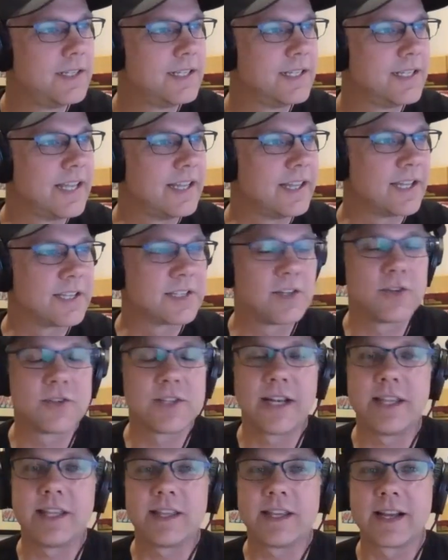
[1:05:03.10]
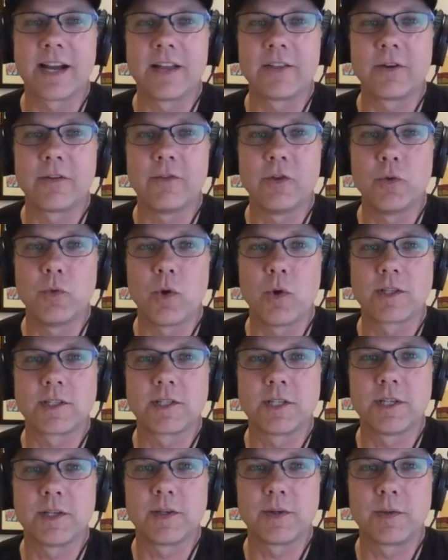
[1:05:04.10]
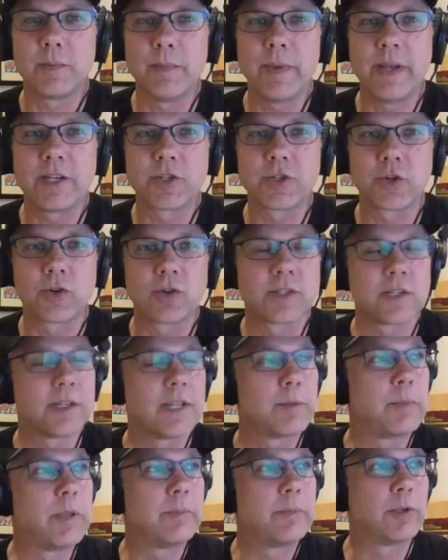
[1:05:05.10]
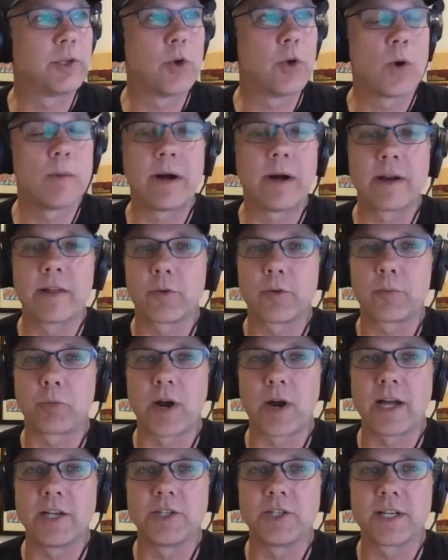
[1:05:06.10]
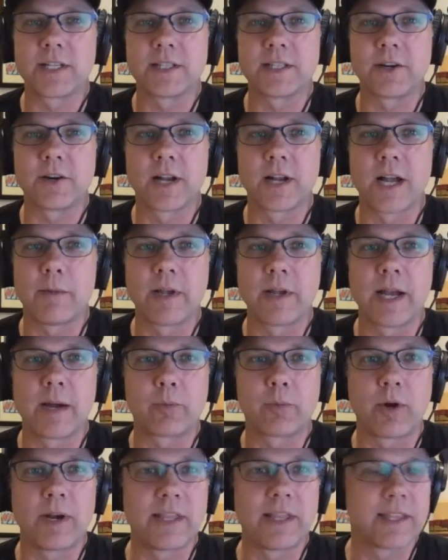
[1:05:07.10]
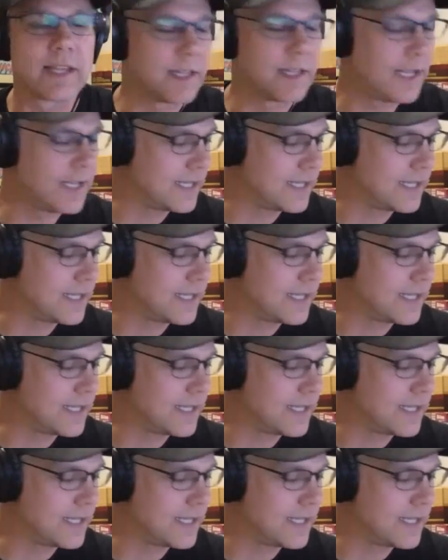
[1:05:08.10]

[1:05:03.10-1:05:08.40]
unless there's anything either of you wants to make sure to let people know about other projects that are coming up or anything like